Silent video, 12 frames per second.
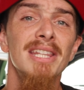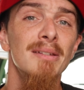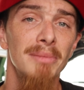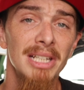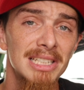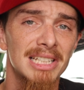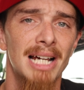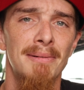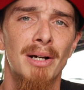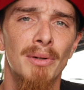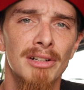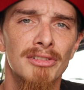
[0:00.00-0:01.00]
In the meantime,
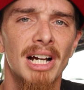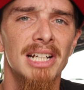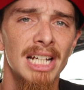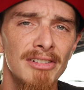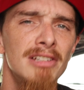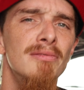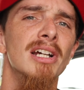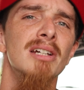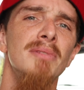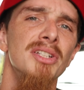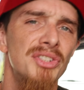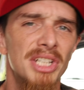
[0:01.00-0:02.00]
however, I definitely
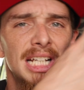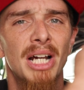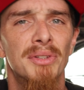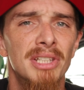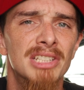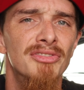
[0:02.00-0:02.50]
recommend you check out this